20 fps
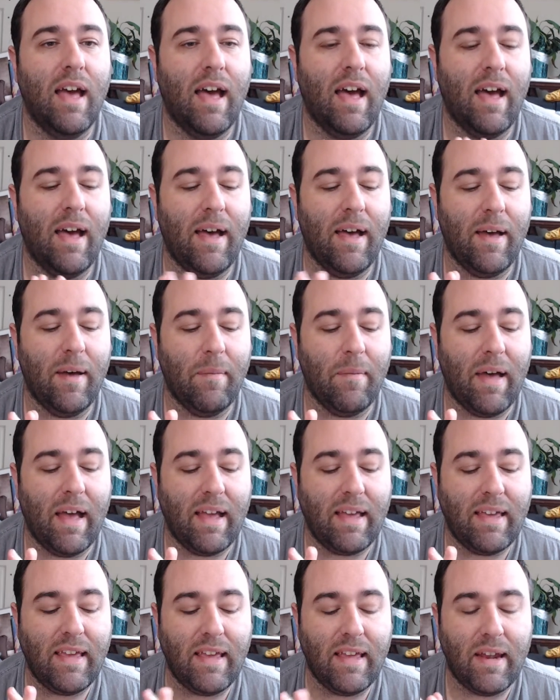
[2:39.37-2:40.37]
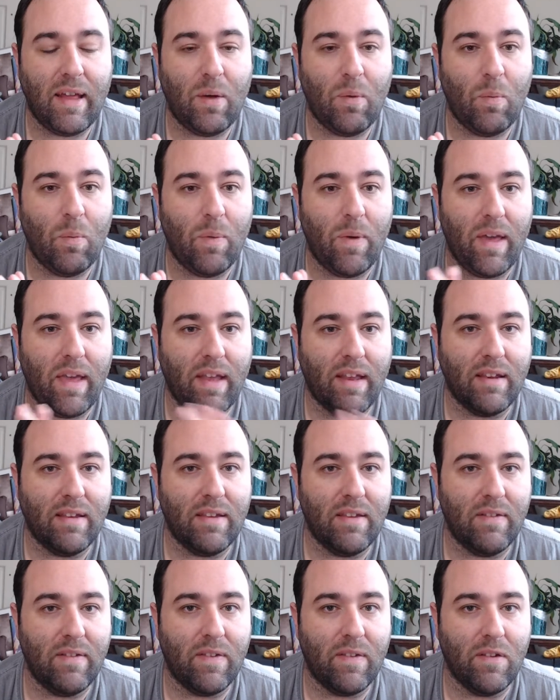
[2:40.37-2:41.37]
Um, I cannot wait
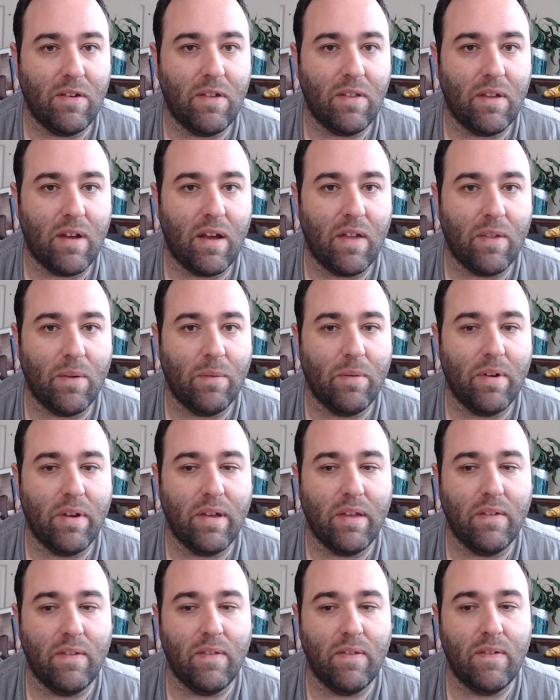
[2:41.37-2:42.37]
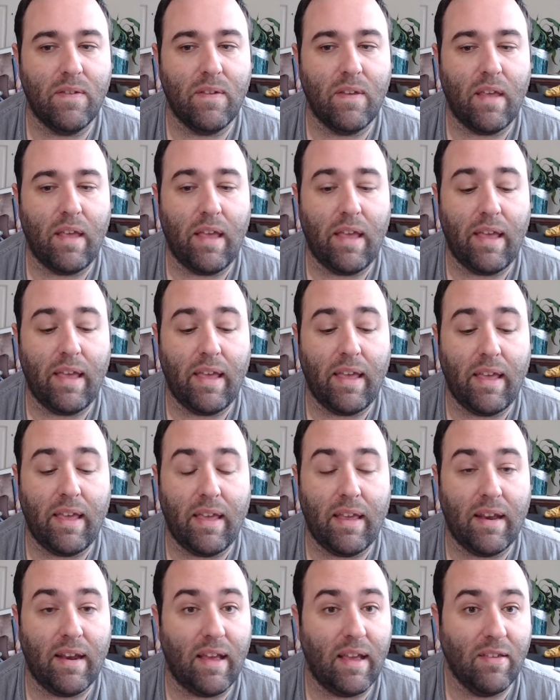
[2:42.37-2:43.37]
to listen to the other ones,
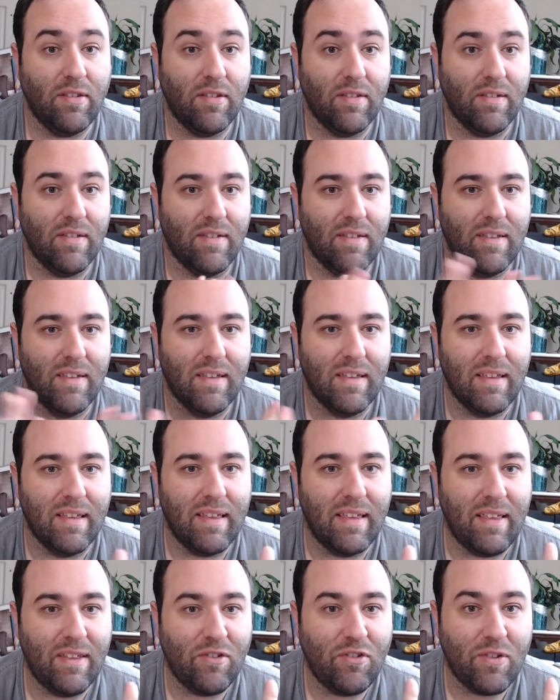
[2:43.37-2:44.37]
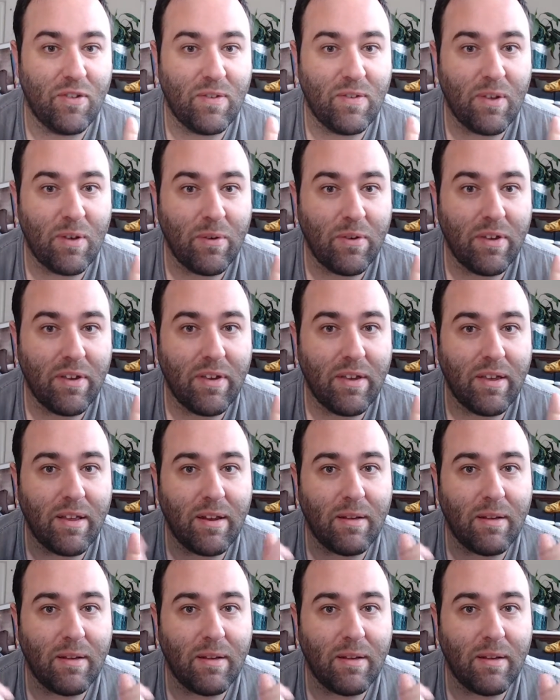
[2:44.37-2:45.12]
and I just, it's just so good.